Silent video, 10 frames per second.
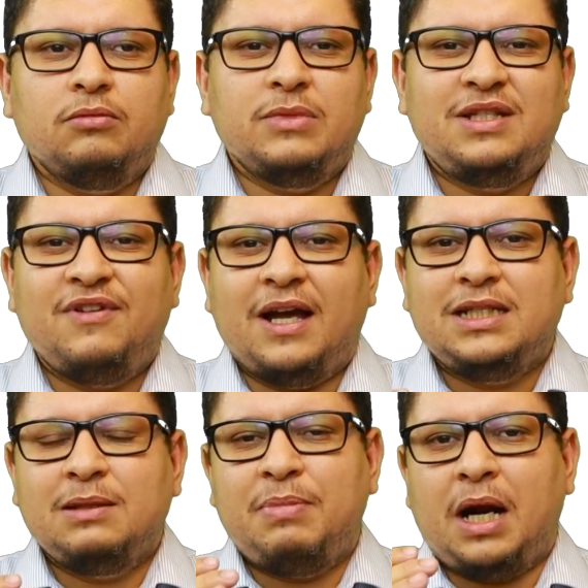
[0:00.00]

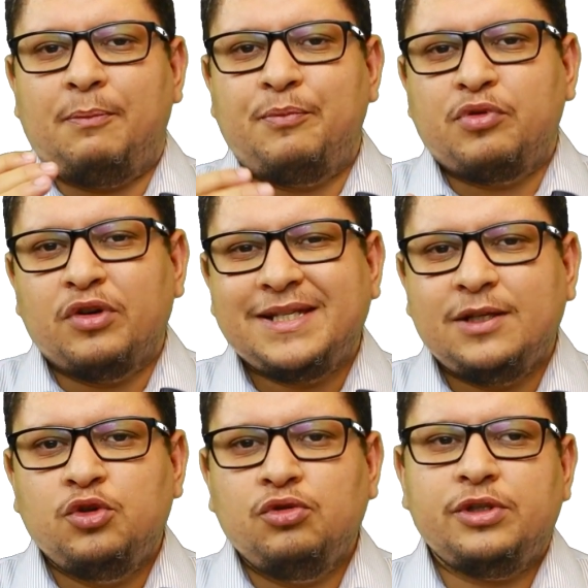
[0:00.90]
dividing per
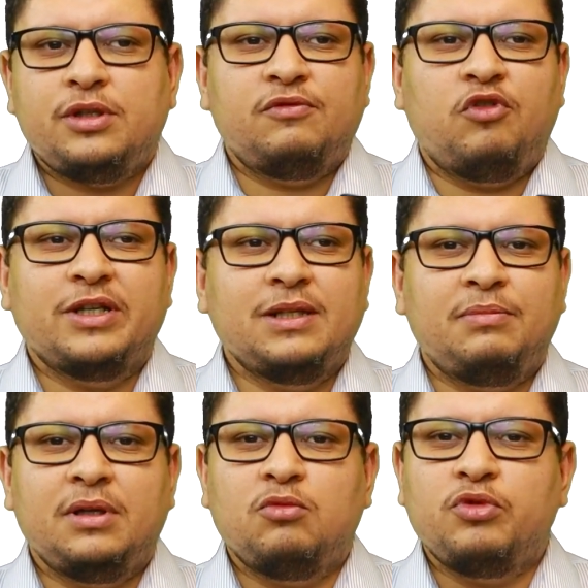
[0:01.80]
procedures. For
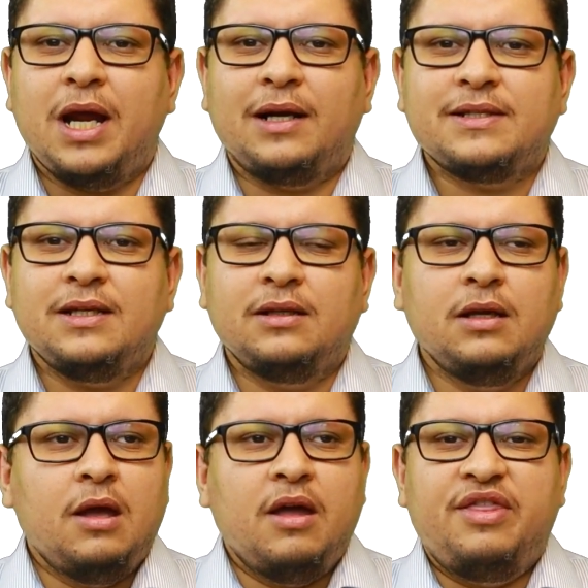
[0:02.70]
example, we are saying
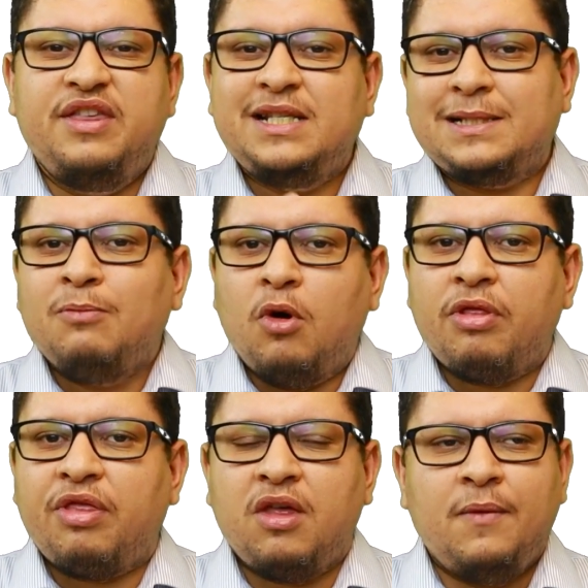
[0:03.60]
this
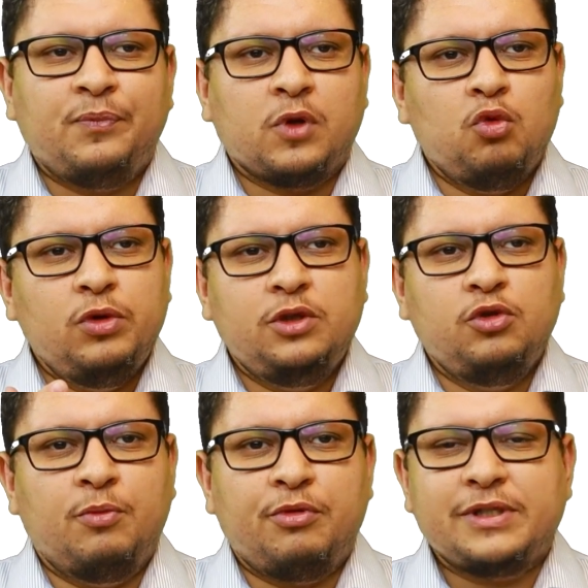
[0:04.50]
month we will
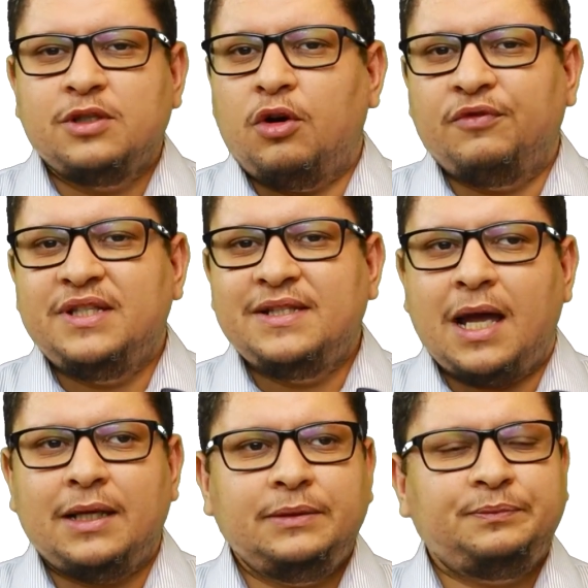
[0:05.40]
do the procedure of
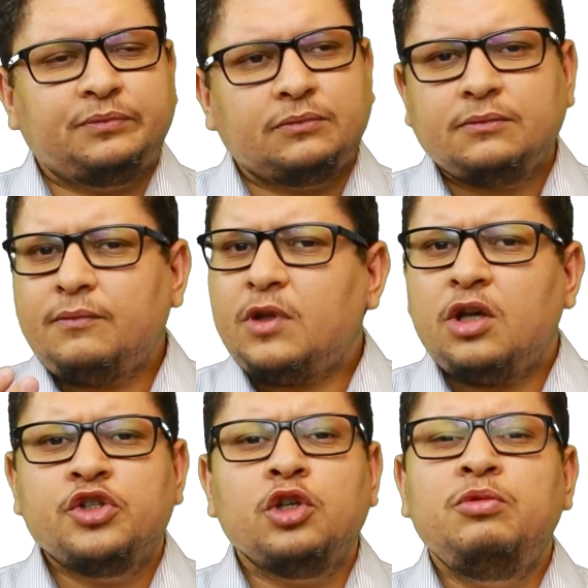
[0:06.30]
design.
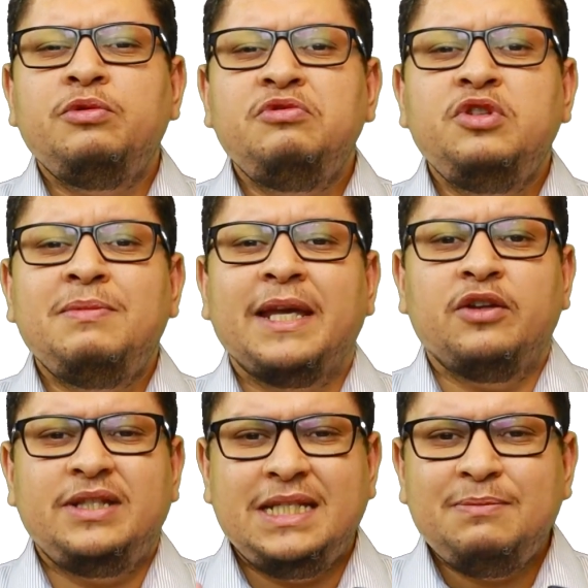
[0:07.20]
So we'll really make
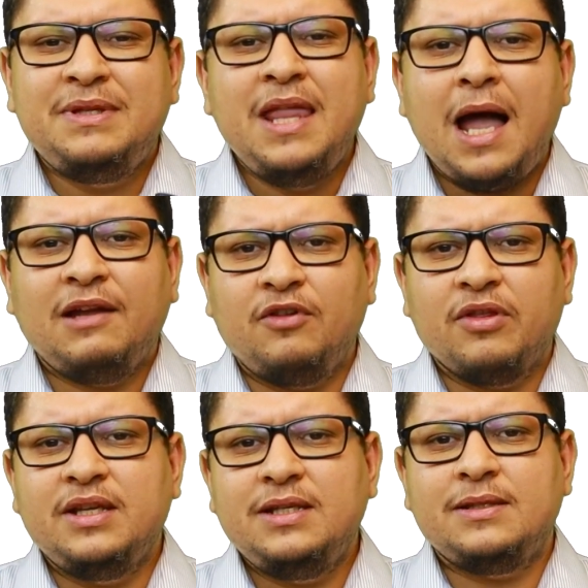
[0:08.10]
a deep dive
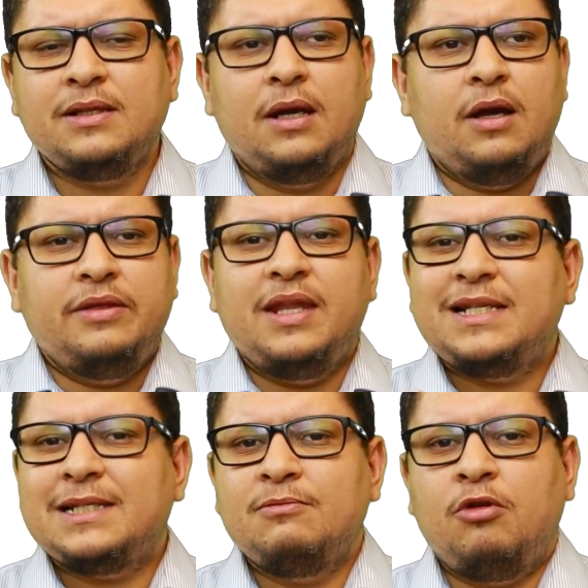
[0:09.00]
on this.
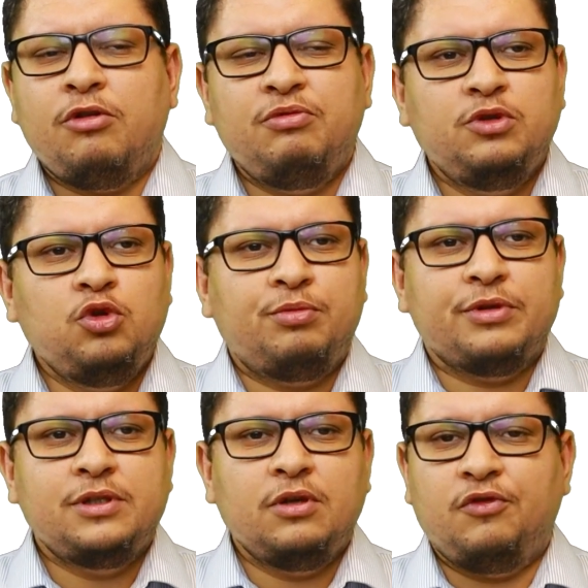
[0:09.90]
Next month, we'll do a
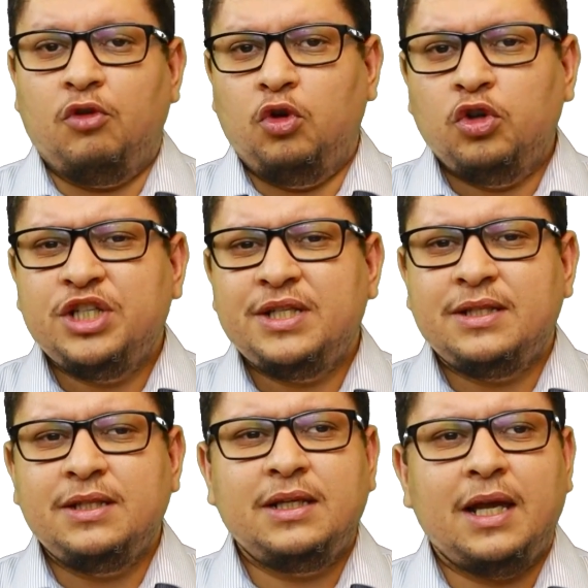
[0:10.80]
procedure for
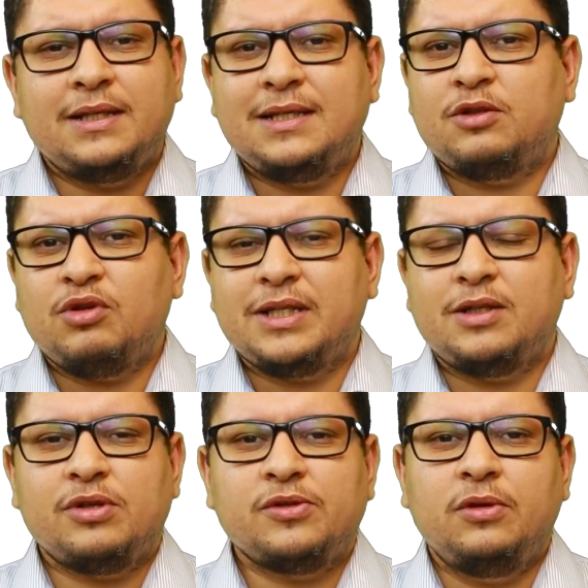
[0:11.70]
logistic, etc.,
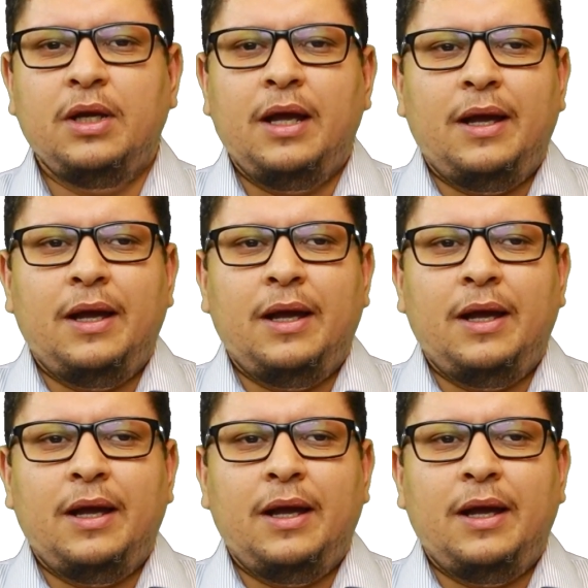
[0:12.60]
etc. So